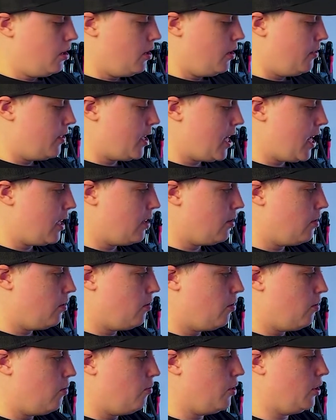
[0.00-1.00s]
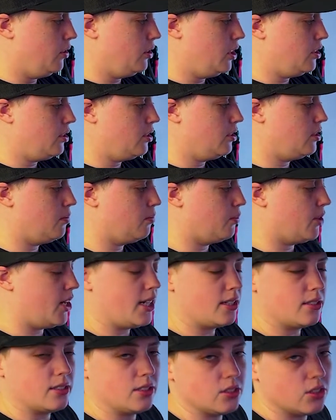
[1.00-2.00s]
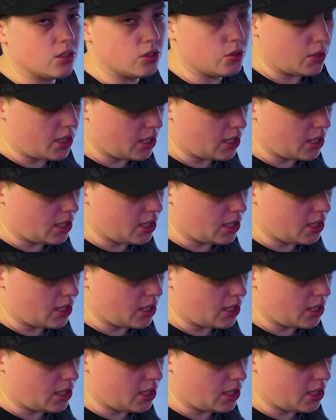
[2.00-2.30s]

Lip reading: that releases the brakes into a